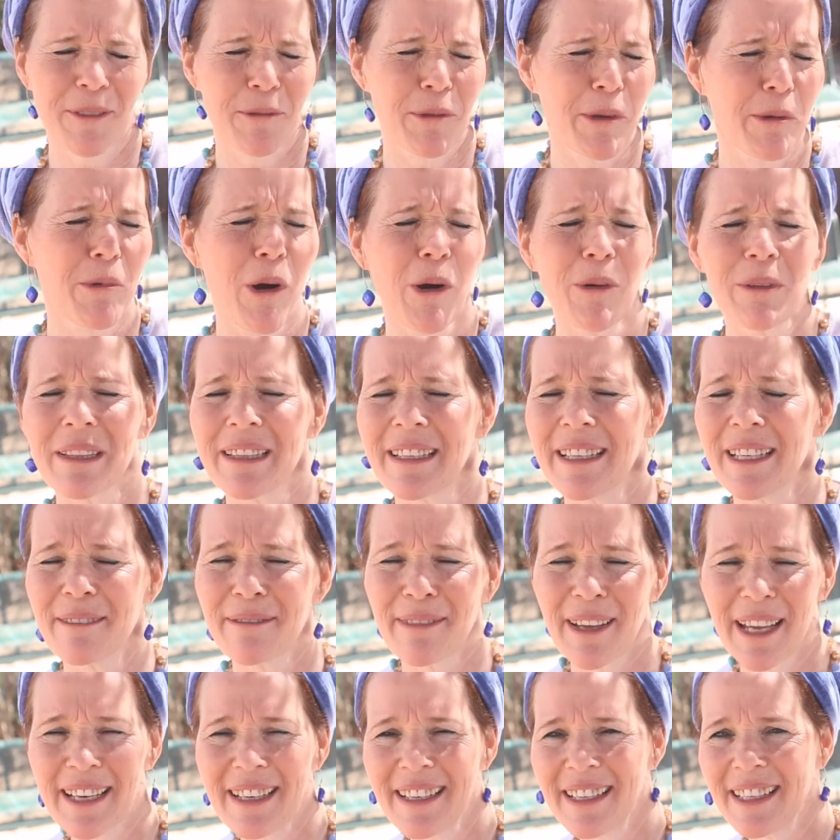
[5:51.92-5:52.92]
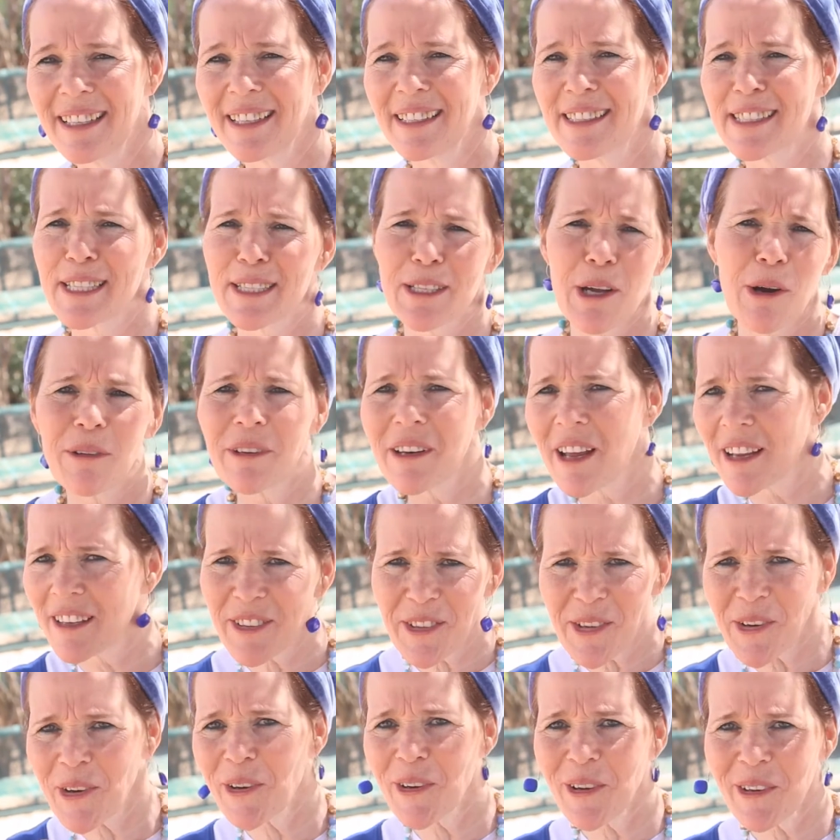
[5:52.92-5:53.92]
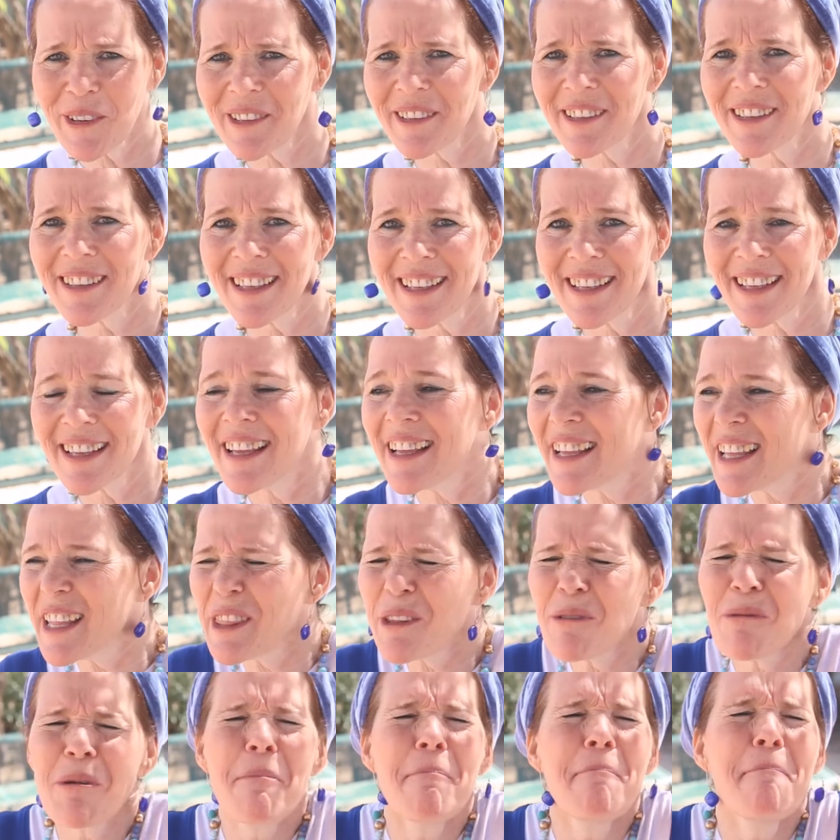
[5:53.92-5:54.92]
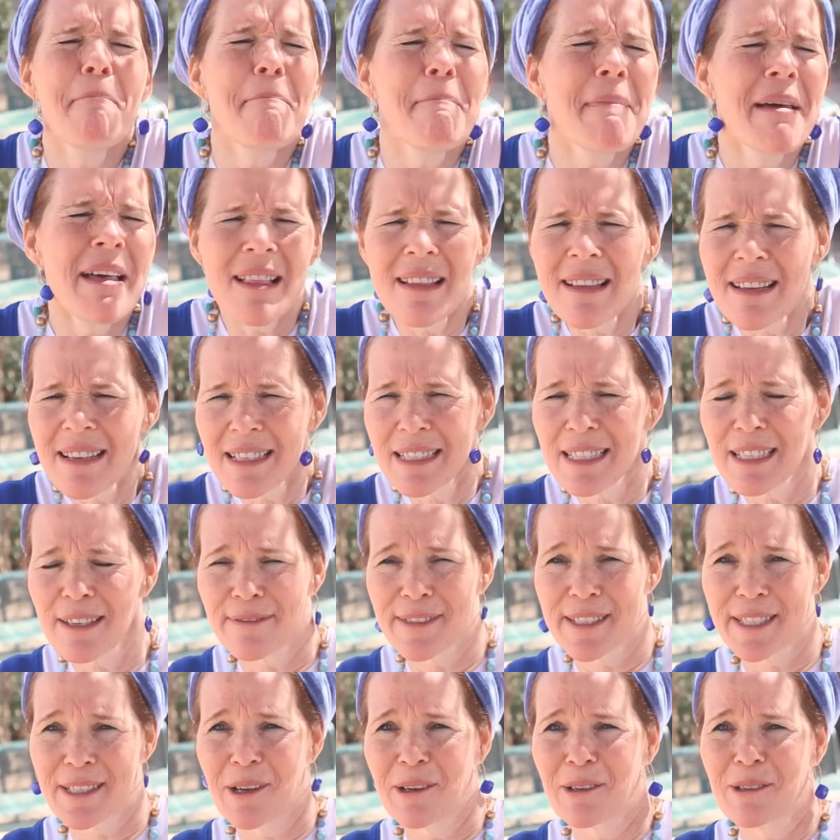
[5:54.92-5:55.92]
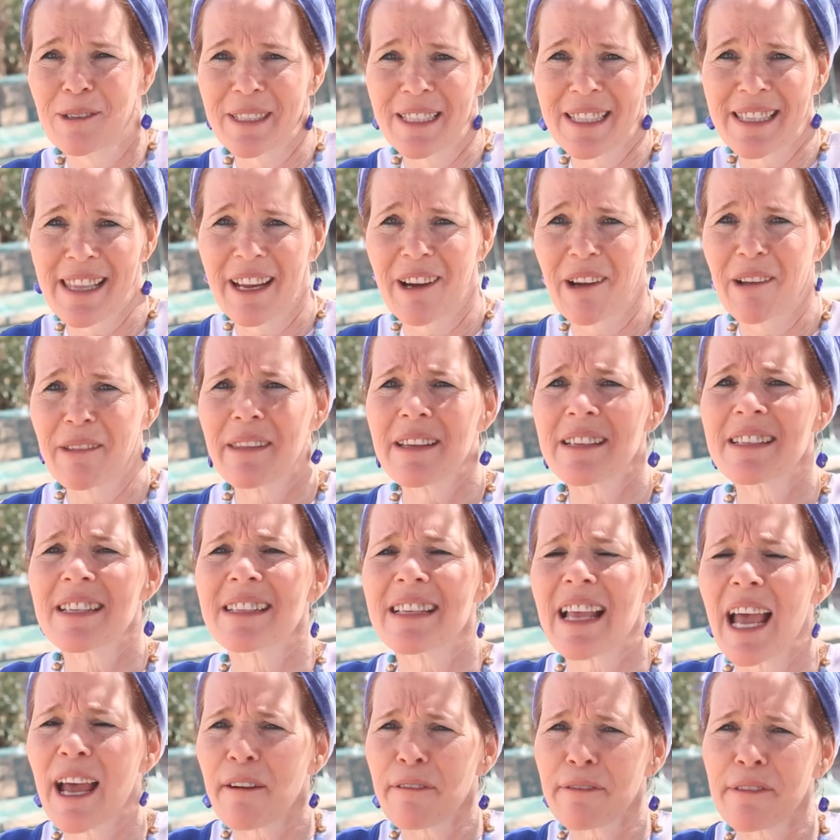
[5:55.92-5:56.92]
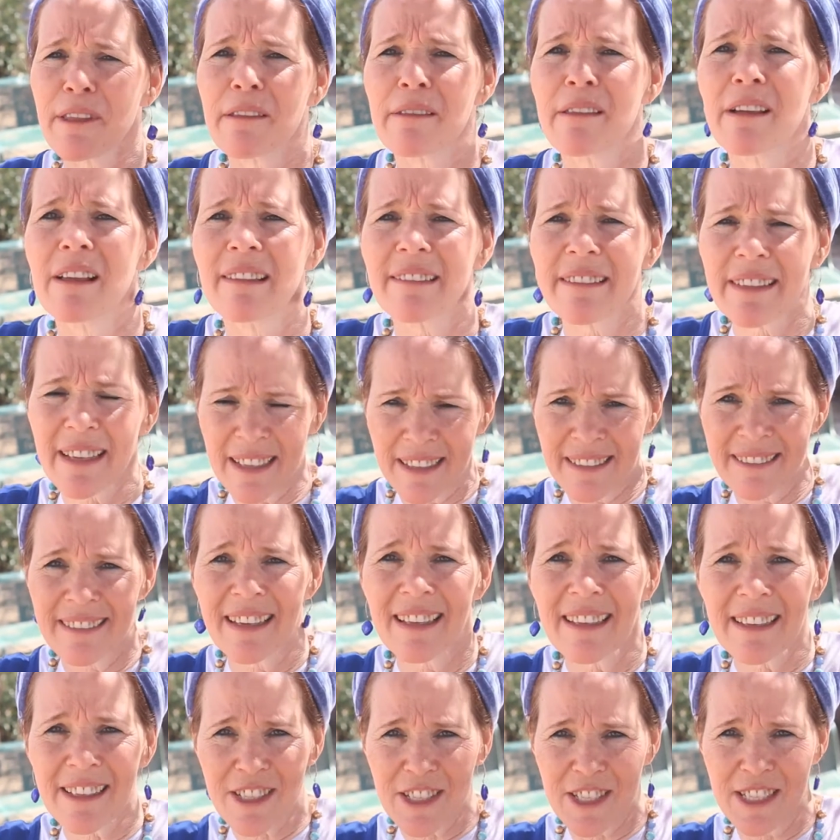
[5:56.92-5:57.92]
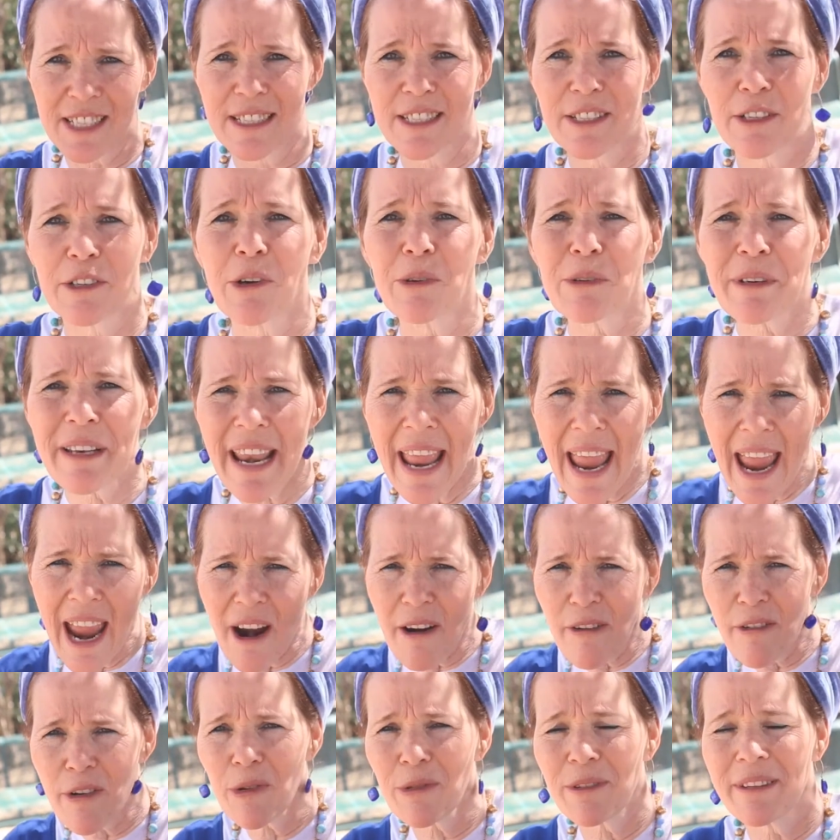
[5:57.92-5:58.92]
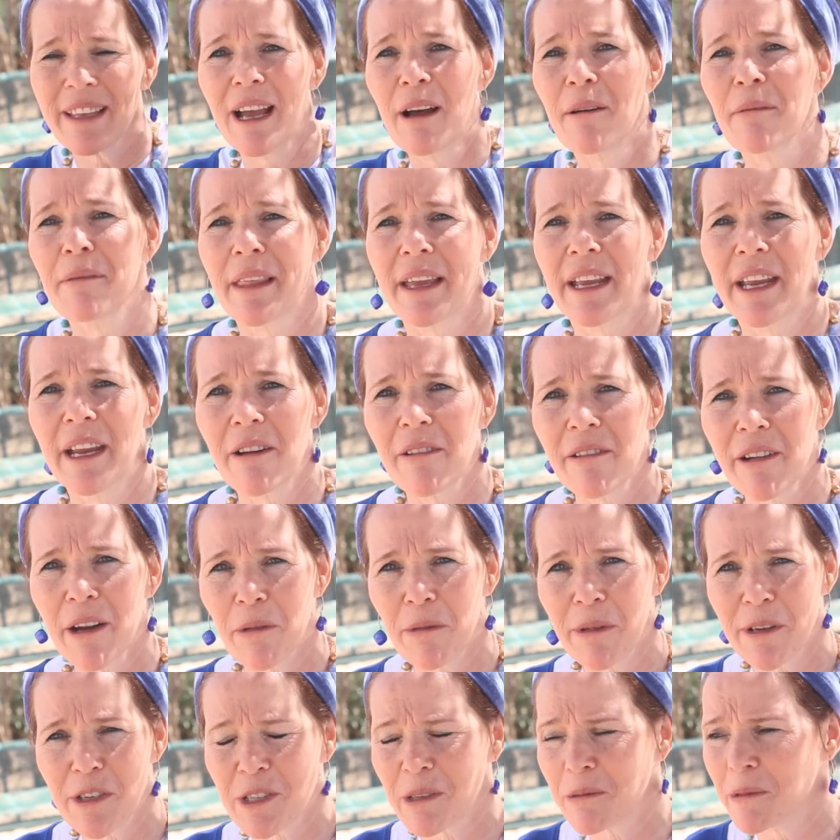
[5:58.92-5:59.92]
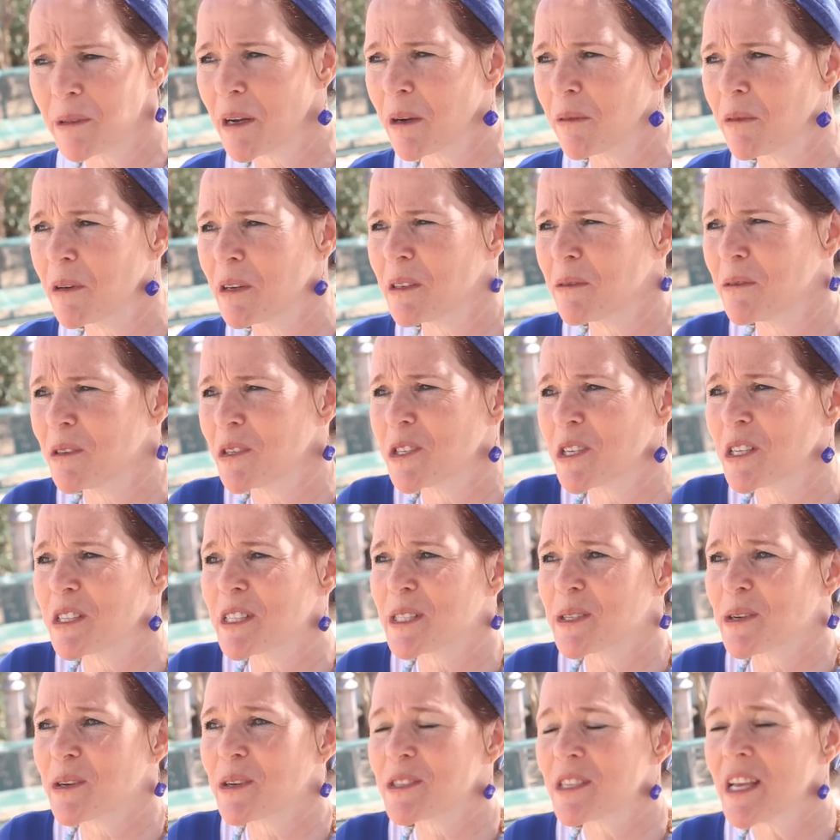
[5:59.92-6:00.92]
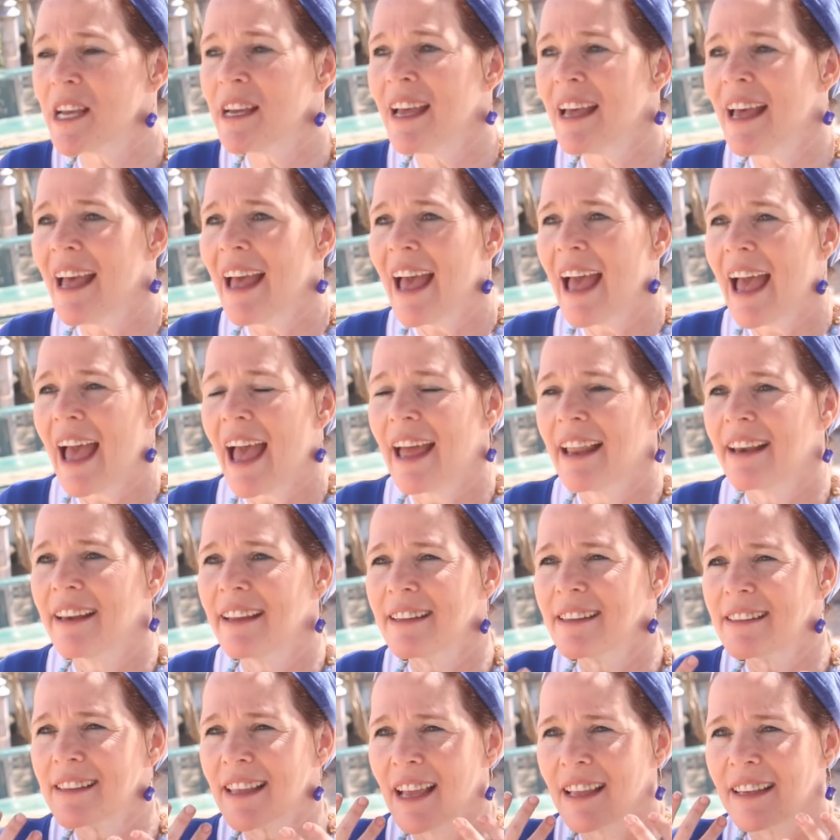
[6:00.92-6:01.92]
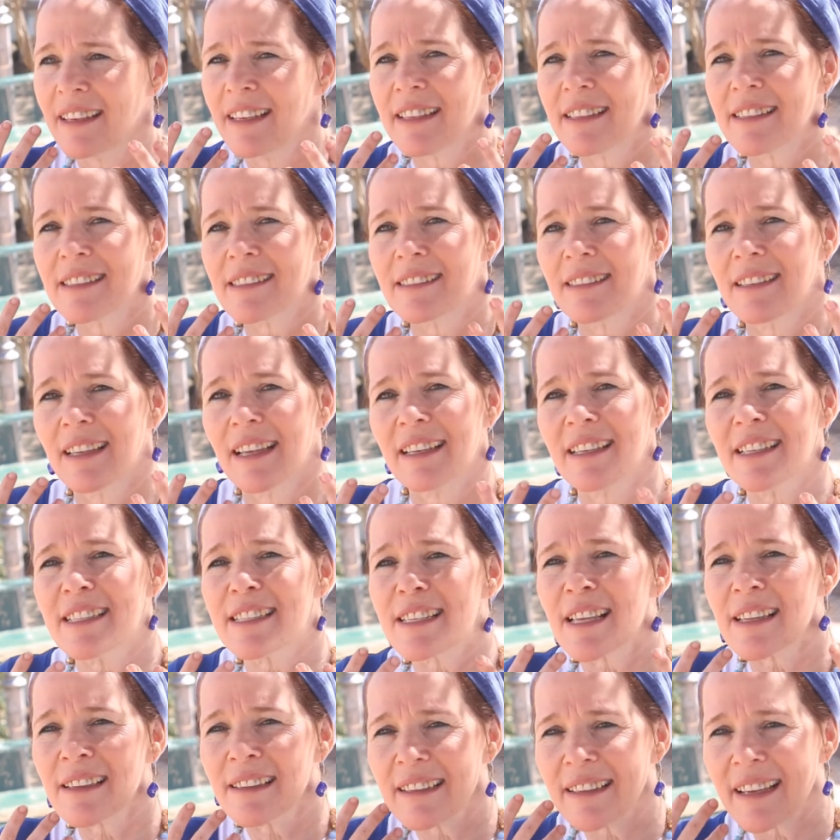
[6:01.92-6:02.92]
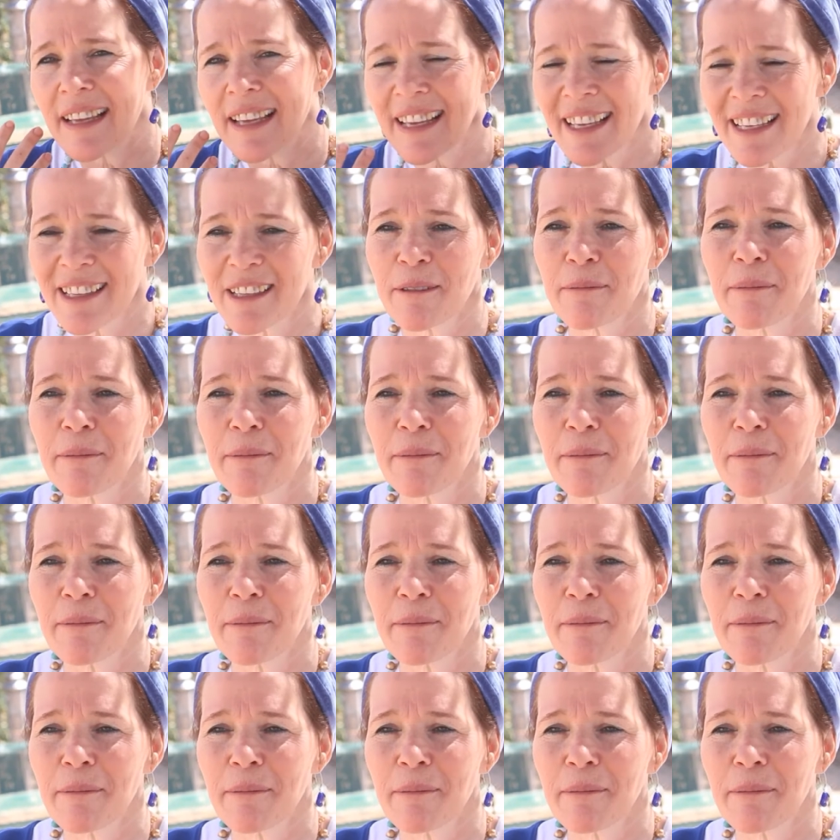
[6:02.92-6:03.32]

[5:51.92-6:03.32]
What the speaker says: won't leave any stone unturned. There were millions of stones there, and this is after the intelligence, narrowed down the area where we should search, and it suddenly hit